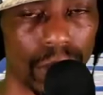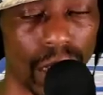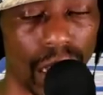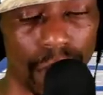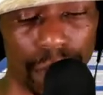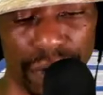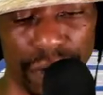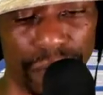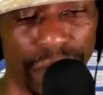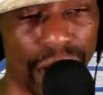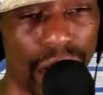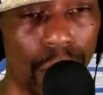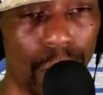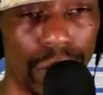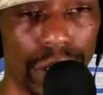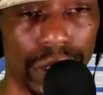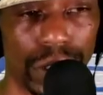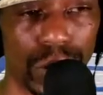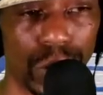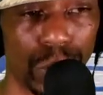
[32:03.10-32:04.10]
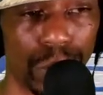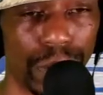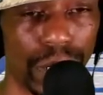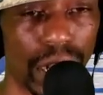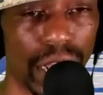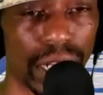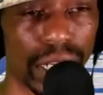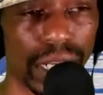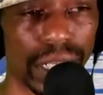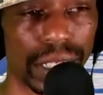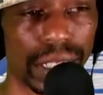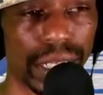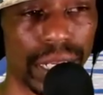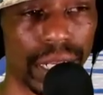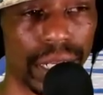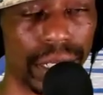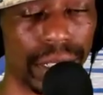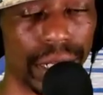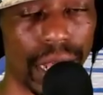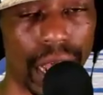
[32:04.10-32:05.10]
I'd be fine with it too, but like I said,